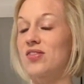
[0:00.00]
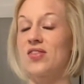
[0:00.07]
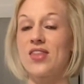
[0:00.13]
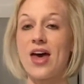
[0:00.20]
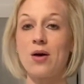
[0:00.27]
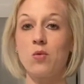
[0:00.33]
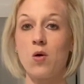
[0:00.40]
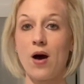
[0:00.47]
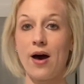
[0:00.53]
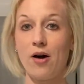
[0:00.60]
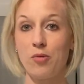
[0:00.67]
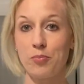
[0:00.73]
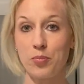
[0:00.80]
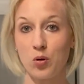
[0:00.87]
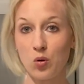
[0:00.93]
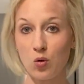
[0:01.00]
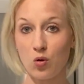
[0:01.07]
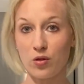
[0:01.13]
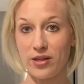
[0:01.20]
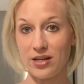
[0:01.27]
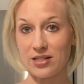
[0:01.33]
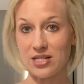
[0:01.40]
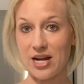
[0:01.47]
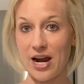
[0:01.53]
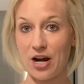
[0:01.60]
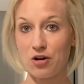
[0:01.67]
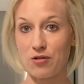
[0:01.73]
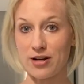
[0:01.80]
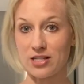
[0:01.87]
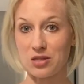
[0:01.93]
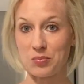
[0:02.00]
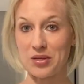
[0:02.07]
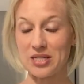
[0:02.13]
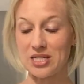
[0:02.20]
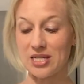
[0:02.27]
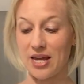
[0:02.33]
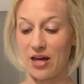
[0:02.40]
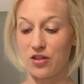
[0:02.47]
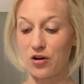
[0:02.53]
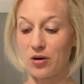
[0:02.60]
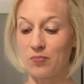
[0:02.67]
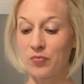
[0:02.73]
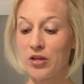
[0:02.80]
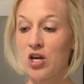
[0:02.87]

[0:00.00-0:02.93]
that will help pull the entire recipe together.